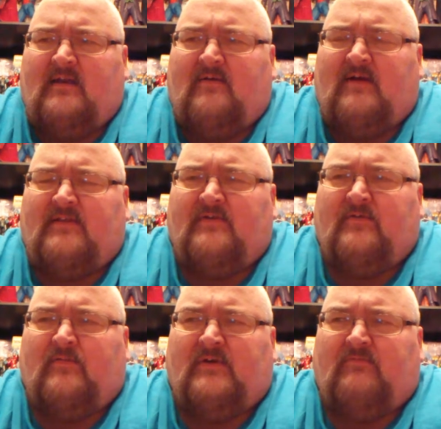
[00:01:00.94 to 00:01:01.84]
And I
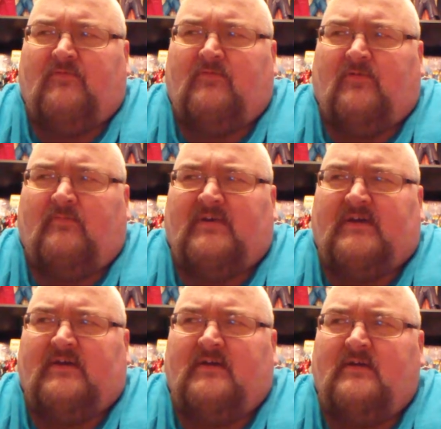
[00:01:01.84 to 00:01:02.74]
knew we were going to
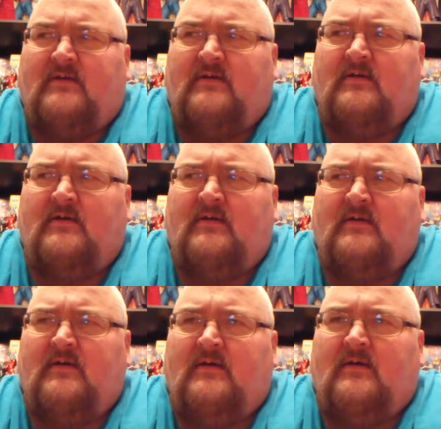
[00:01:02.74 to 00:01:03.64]
be
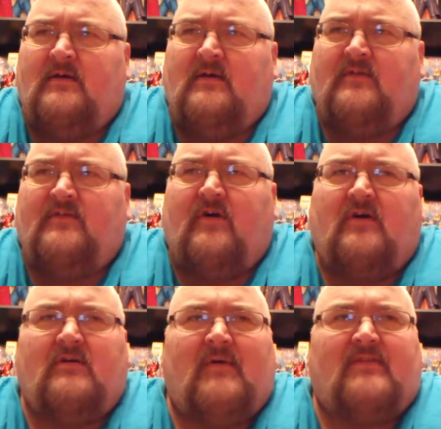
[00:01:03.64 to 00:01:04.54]

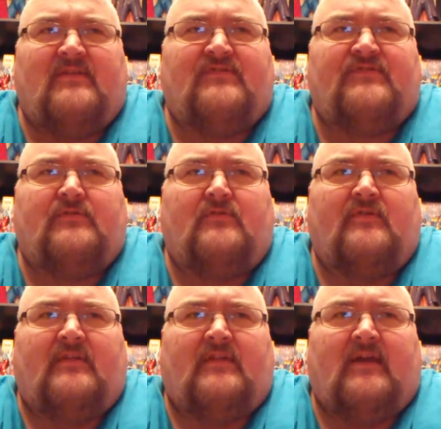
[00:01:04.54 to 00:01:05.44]
talking about this sooner
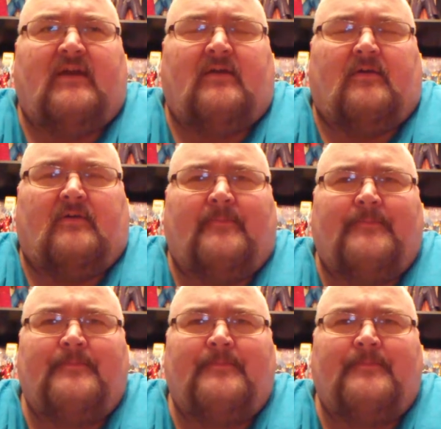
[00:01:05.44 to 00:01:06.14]
than later,